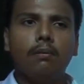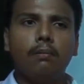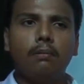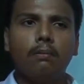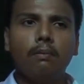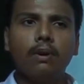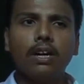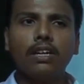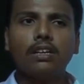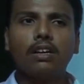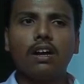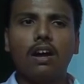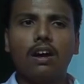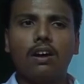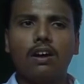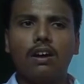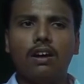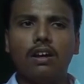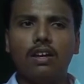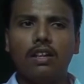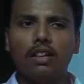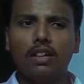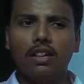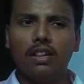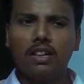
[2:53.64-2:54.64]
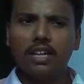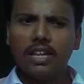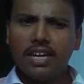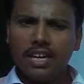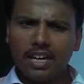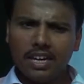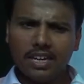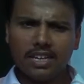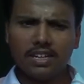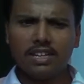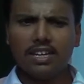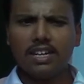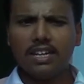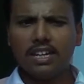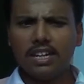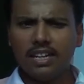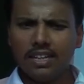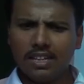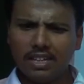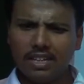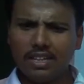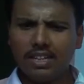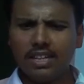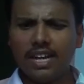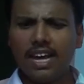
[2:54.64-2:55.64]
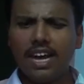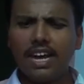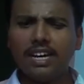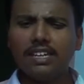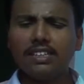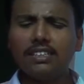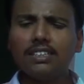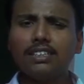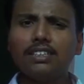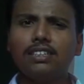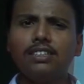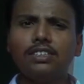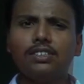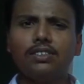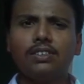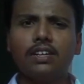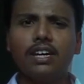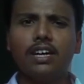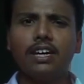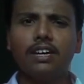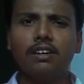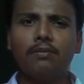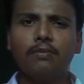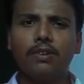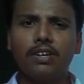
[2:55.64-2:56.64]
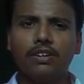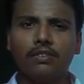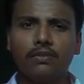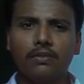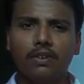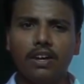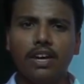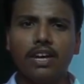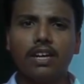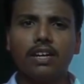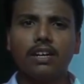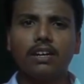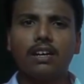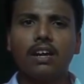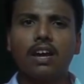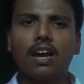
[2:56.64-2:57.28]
But they entered into an agreement where,